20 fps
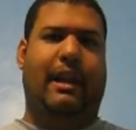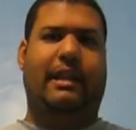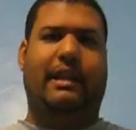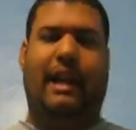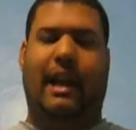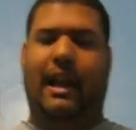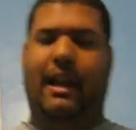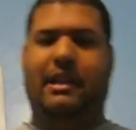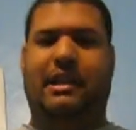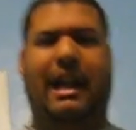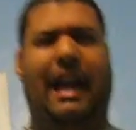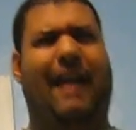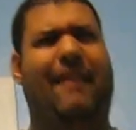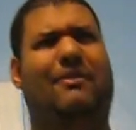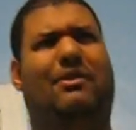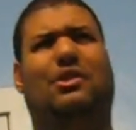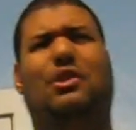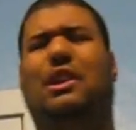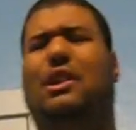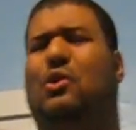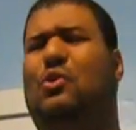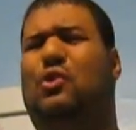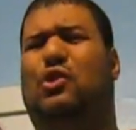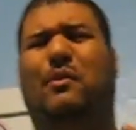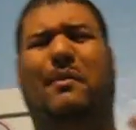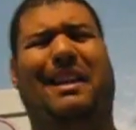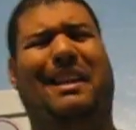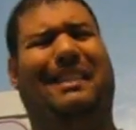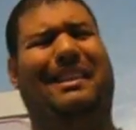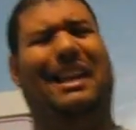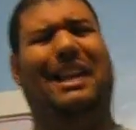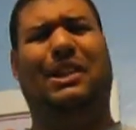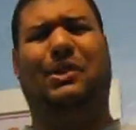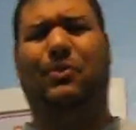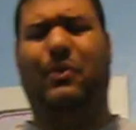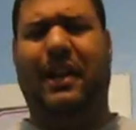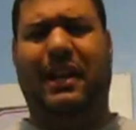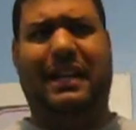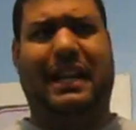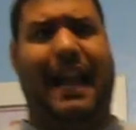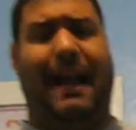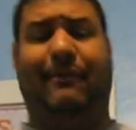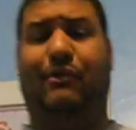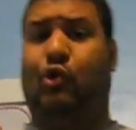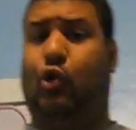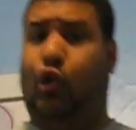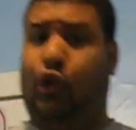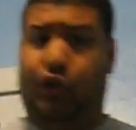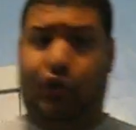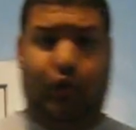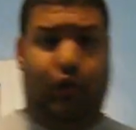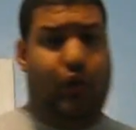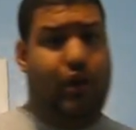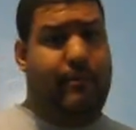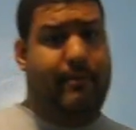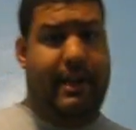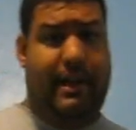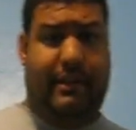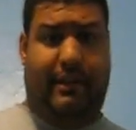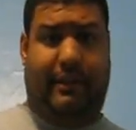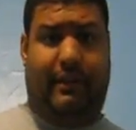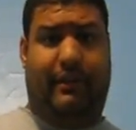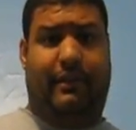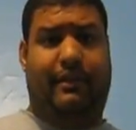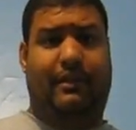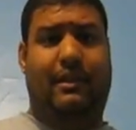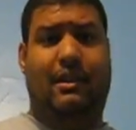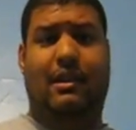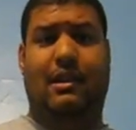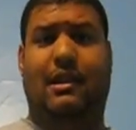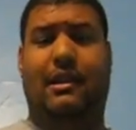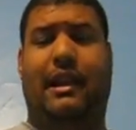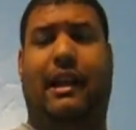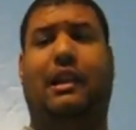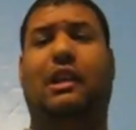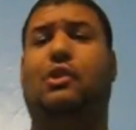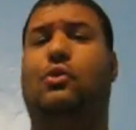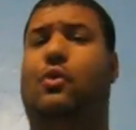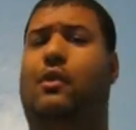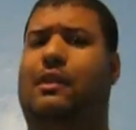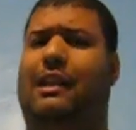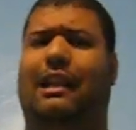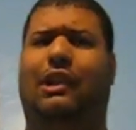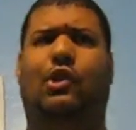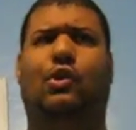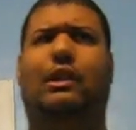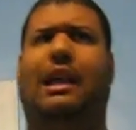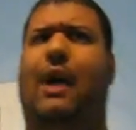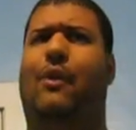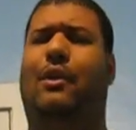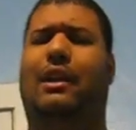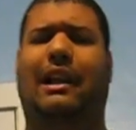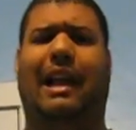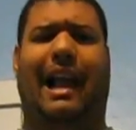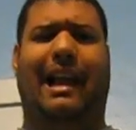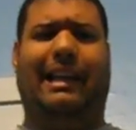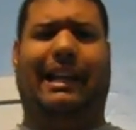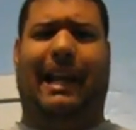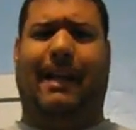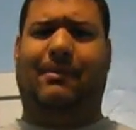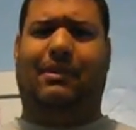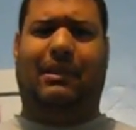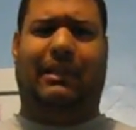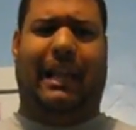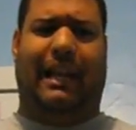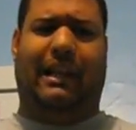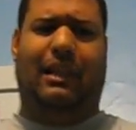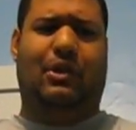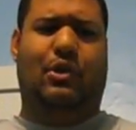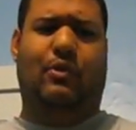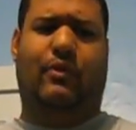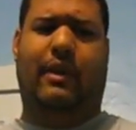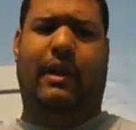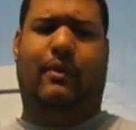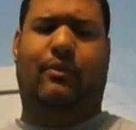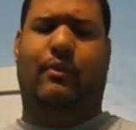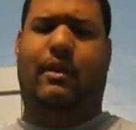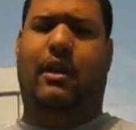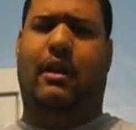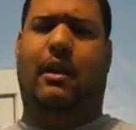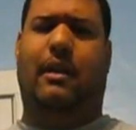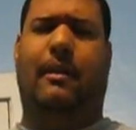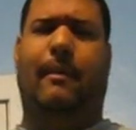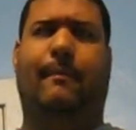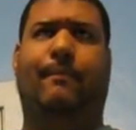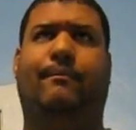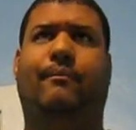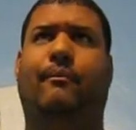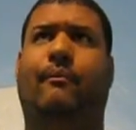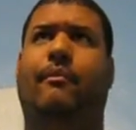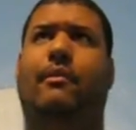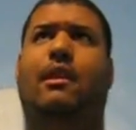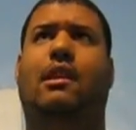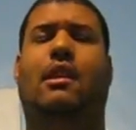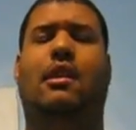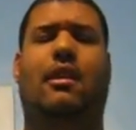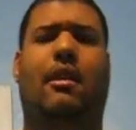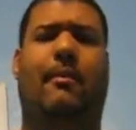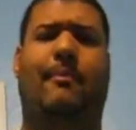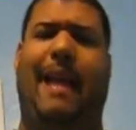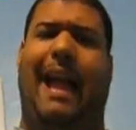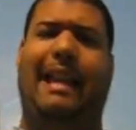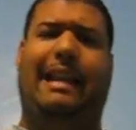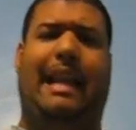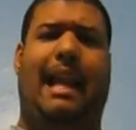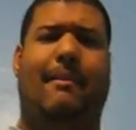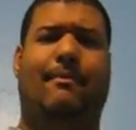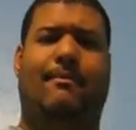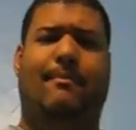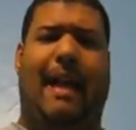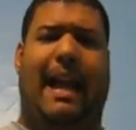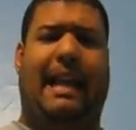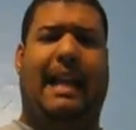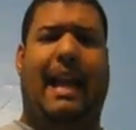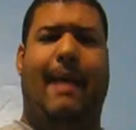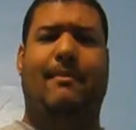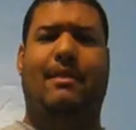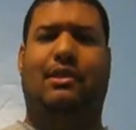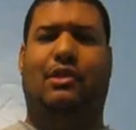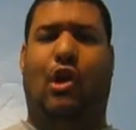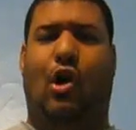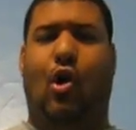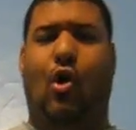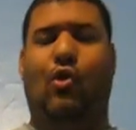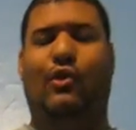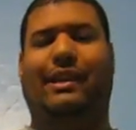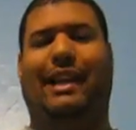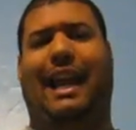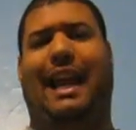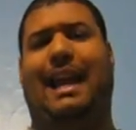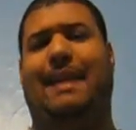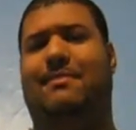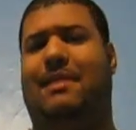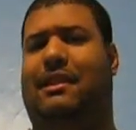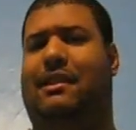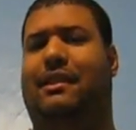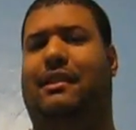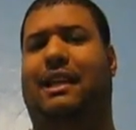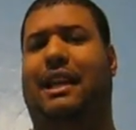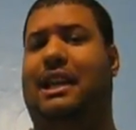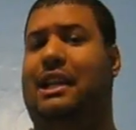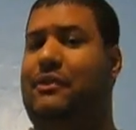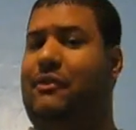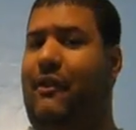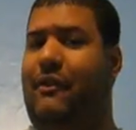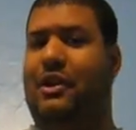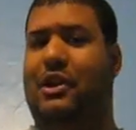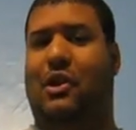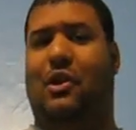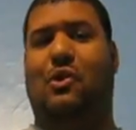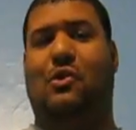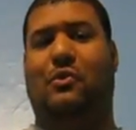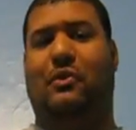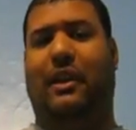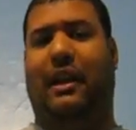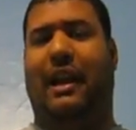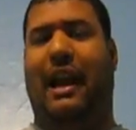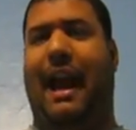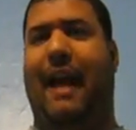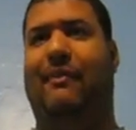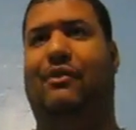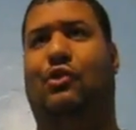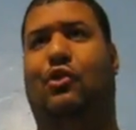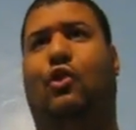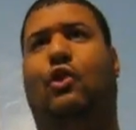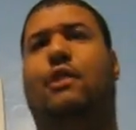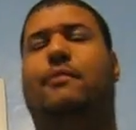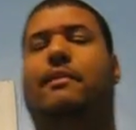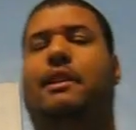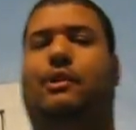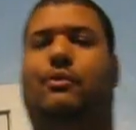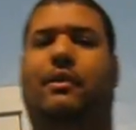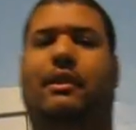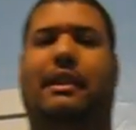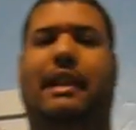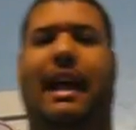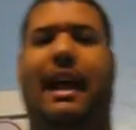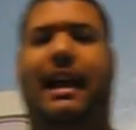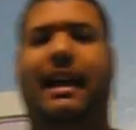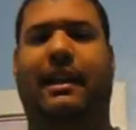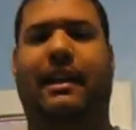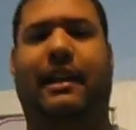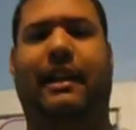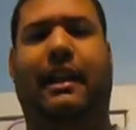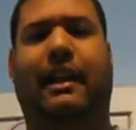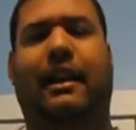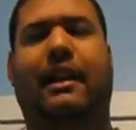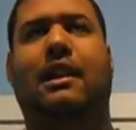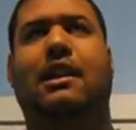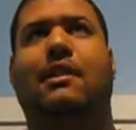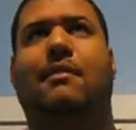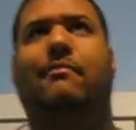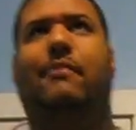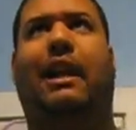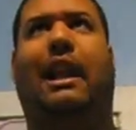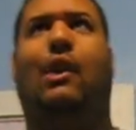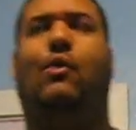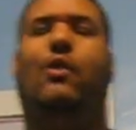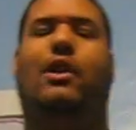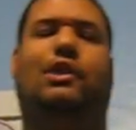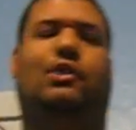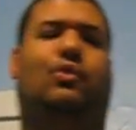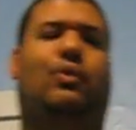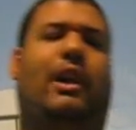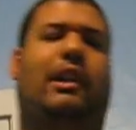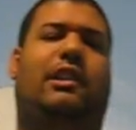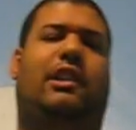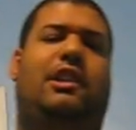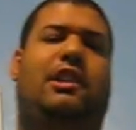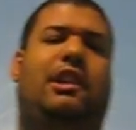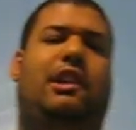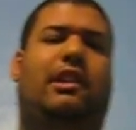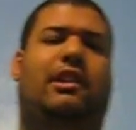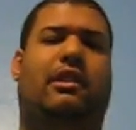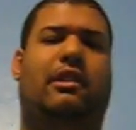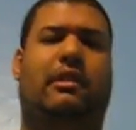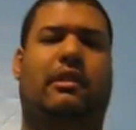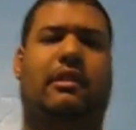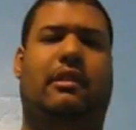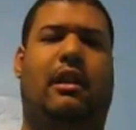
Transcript: And yeah, you can do so many things with it. You have tournaments. Like they do that with a lot of games, just like they do with Backgammon. Backgammon is an old game. That's the thing. It's very old, and they have tournaments with that. And then probably like once, twice a year.